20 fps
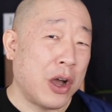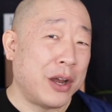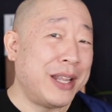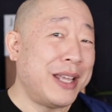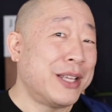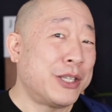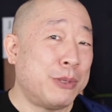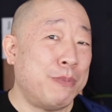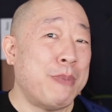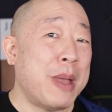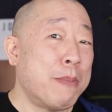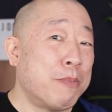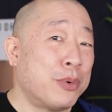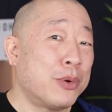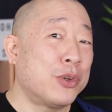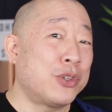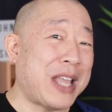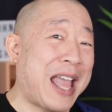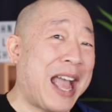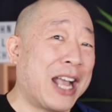audience
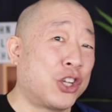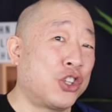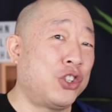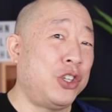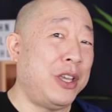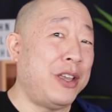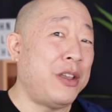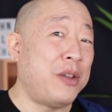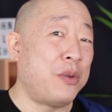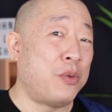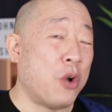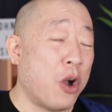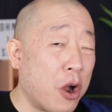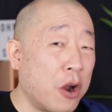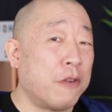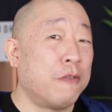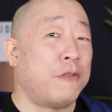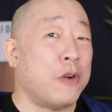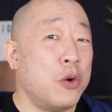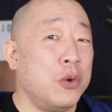members actually
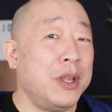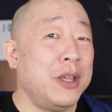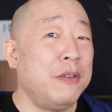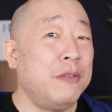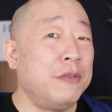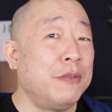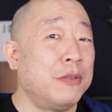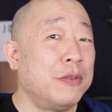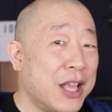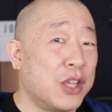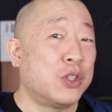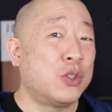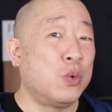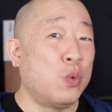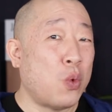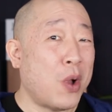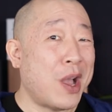are voting as